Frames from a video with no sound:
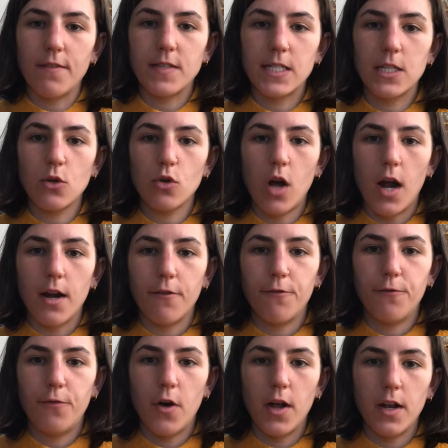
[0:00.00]
I've still got
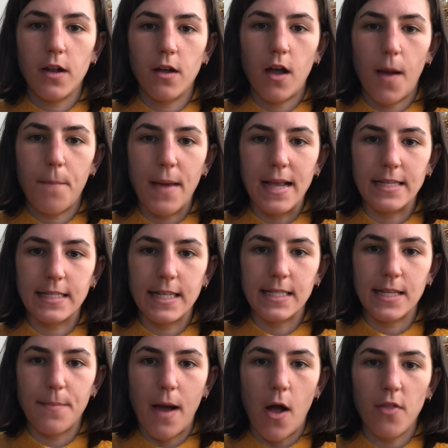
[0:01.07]
a base
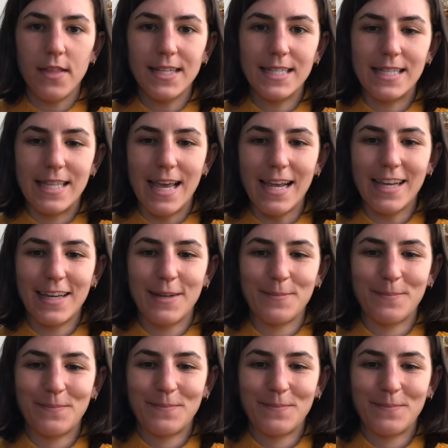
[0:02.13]
that's about this thick.